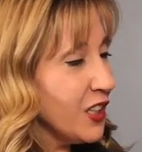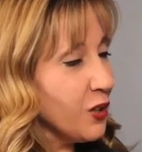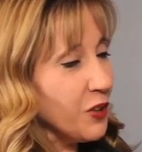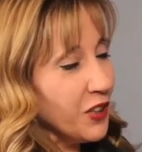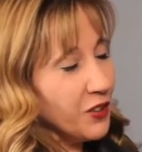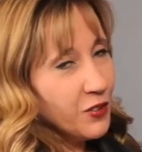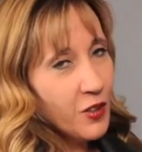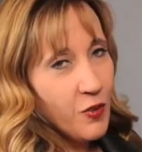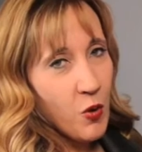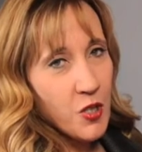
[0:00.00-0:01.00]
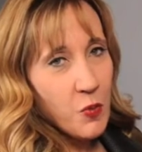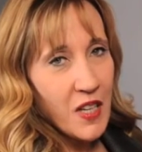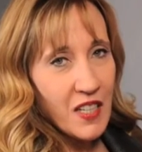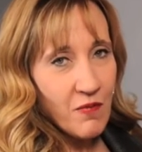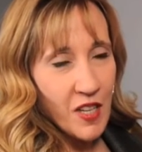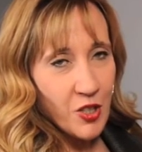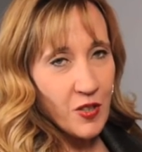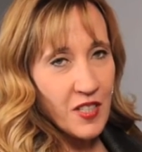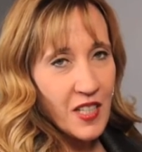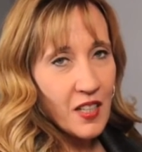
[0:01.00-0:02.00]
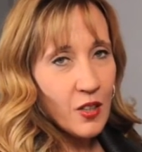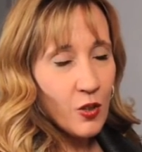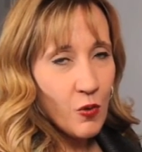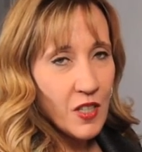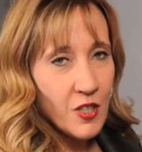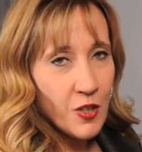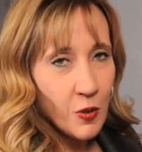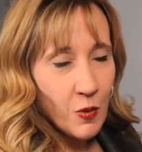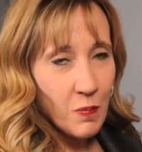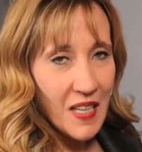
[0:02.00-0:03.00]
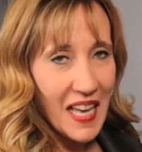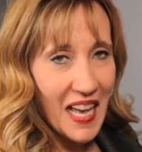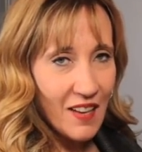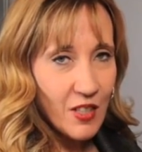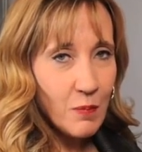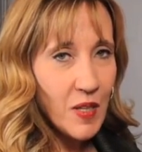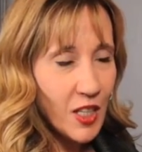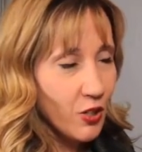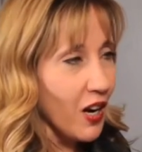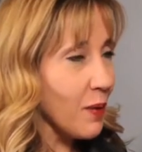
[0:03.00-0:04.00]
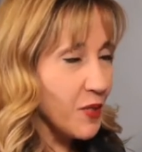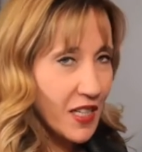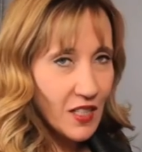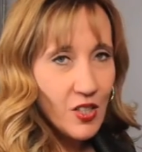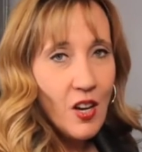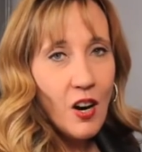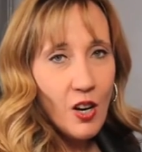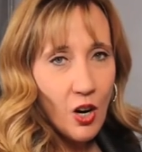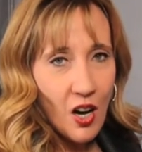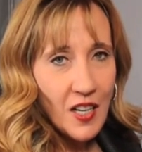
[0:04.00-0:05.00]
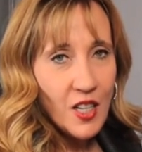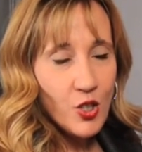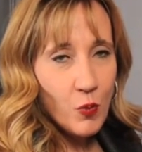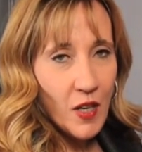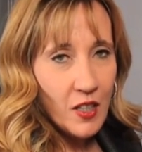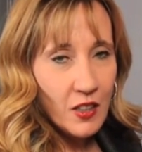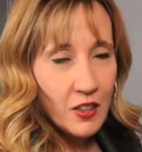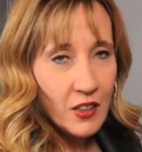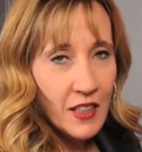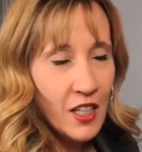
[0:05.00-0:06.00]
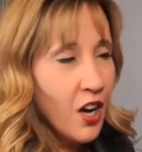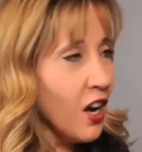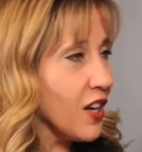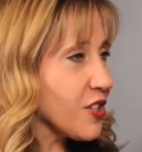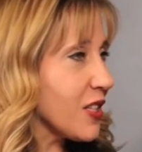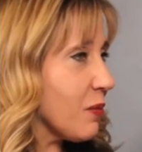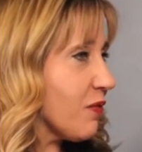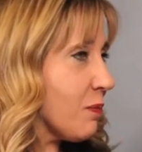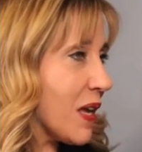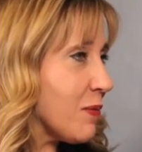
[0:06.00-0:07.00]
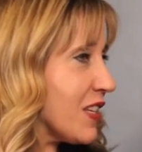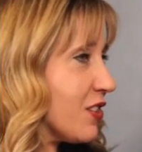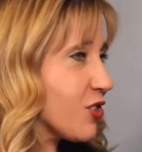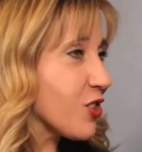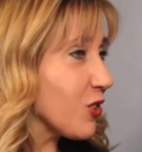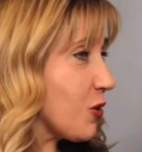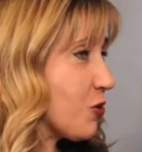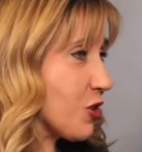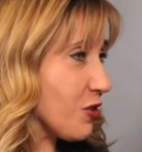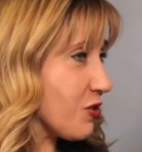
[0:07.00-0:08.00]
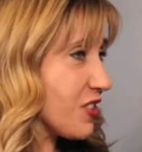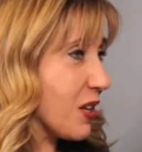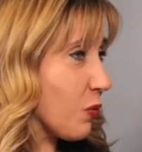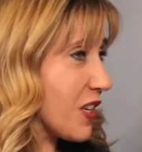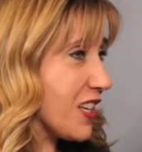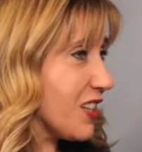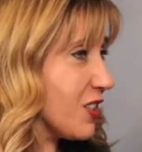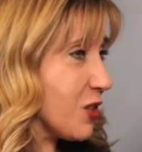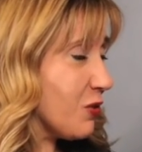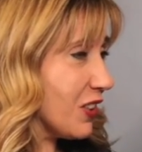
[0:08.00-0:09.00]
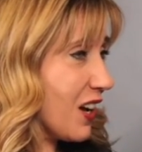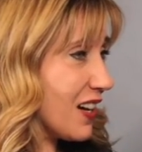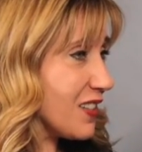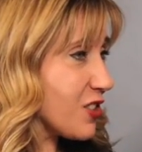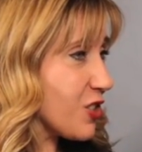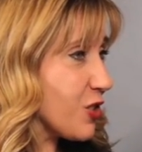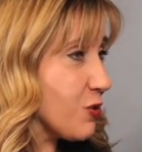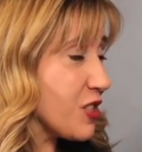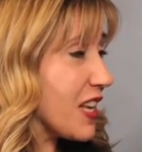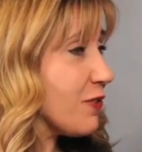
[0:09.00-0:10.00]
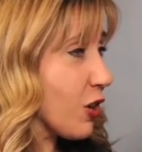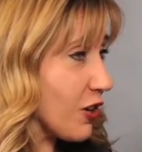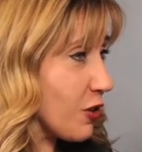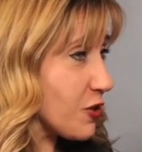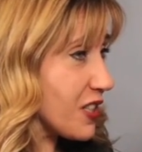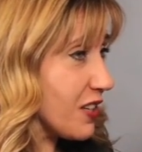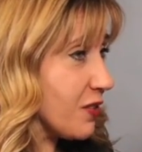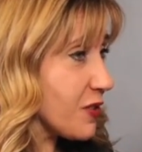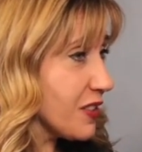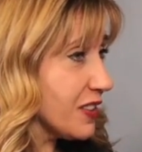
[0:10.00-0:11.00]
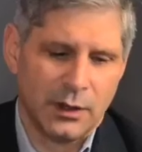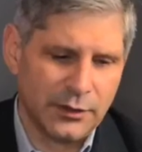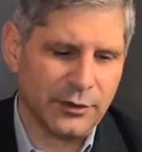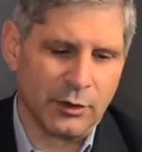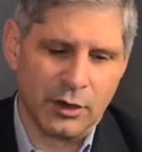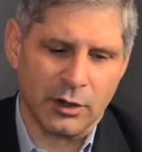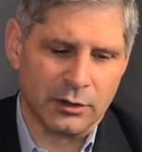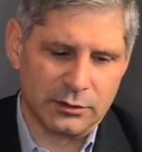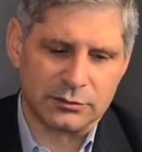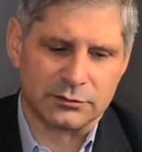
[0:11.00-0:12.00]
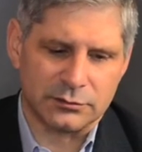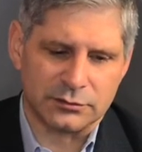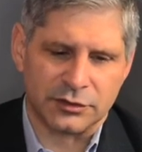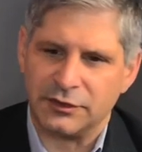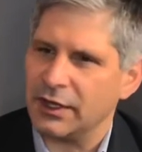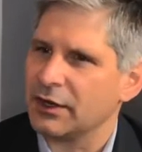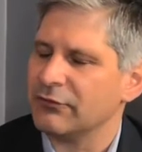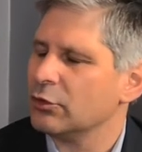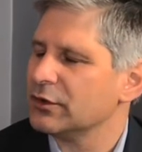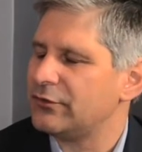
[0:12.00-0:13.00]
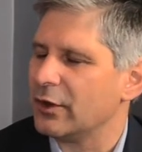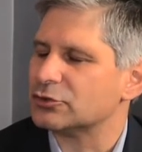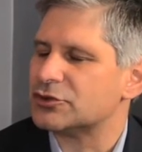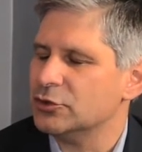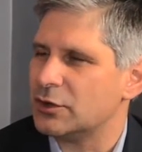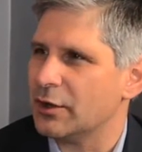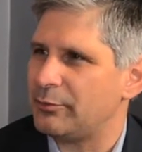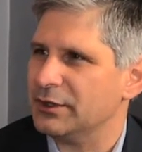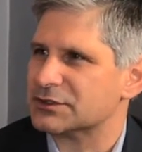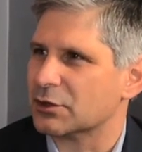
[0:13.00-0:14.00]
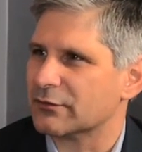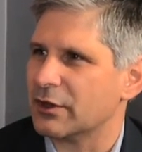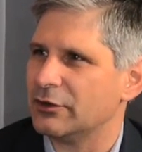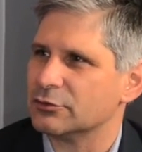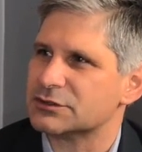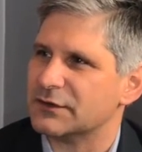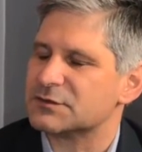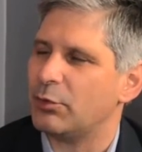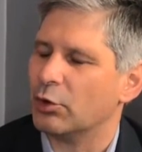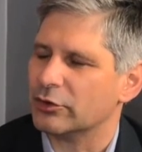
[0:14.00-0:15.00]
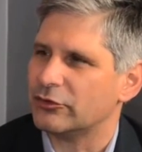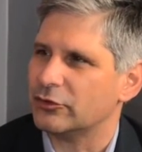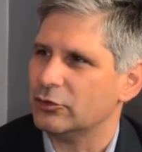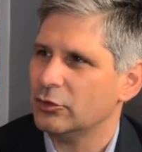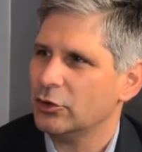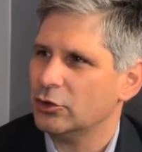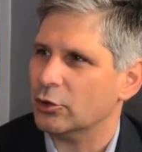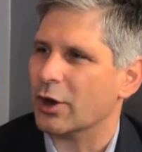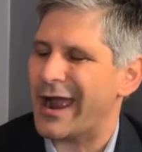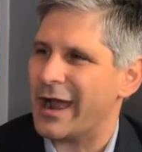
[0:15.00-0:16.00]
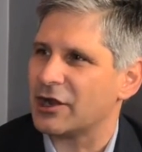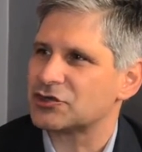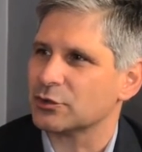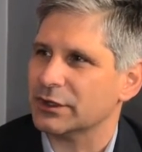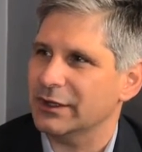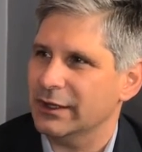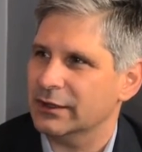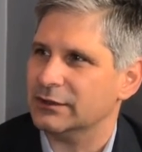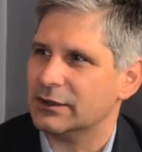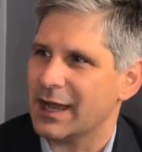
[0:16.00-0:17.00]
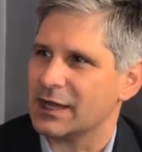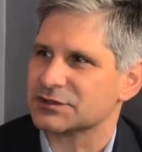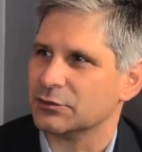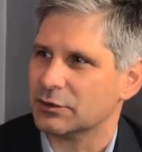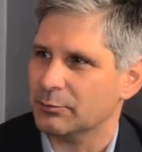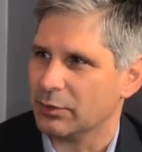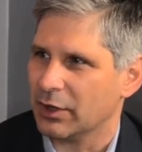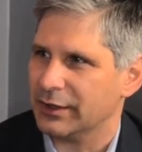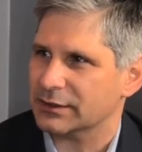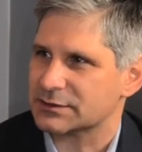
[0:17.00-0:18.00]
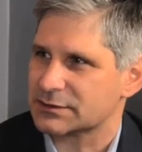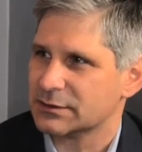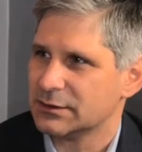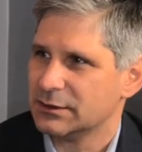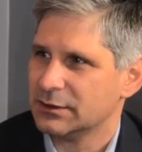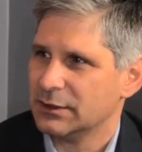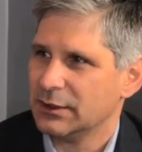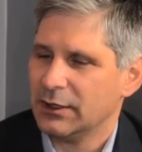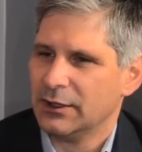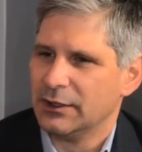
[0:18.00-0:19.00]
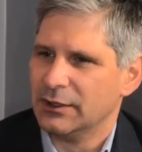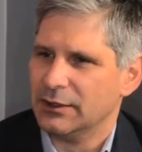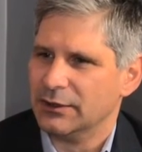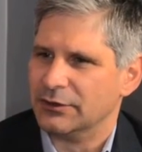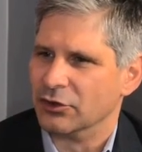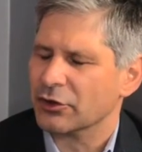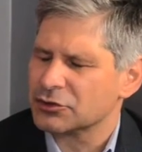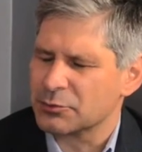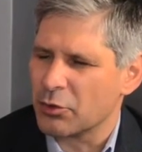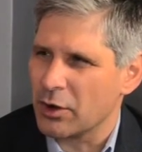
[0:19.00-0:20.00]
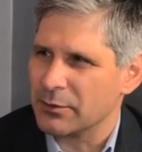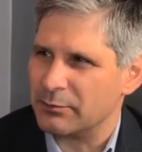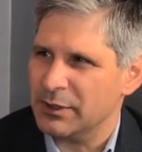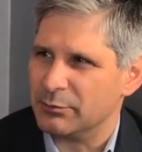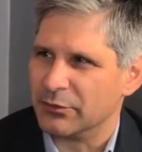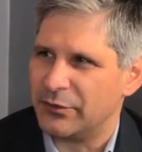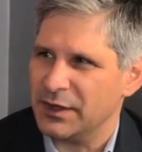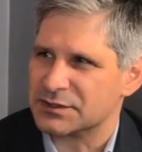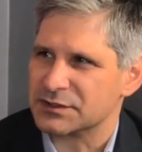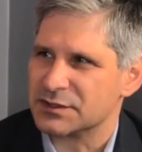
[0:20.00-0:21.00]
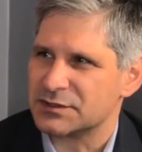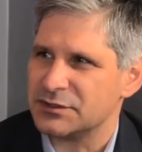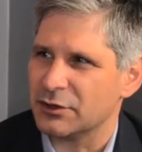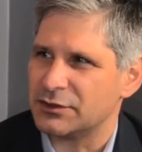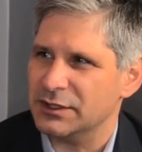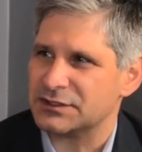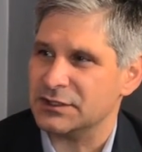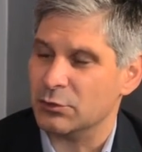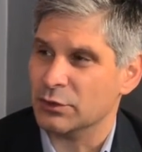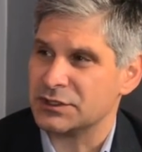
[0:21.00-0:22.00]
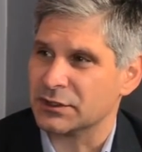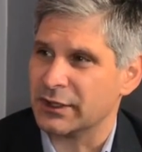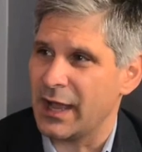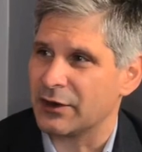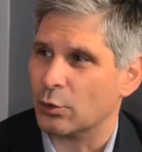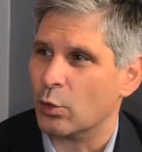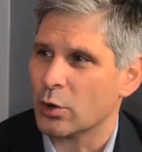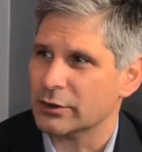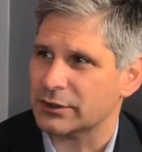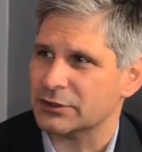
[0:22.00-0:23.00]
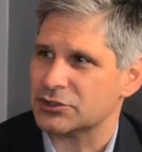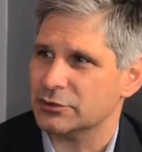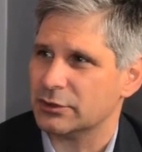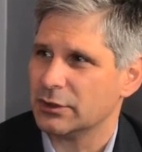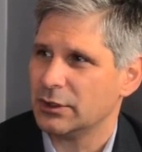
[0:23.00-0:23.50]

Well, of course, we at Investor Intel are going to be having Peter update our audience regularly on some of maybe the solutions that we can utilize to safeguard ourselves. There are, to date, I've only found two companies out of the hundreds I've spoken to who are actually in CASL compliance. The larger problem that people face is the CRTC recently had a warrant issued,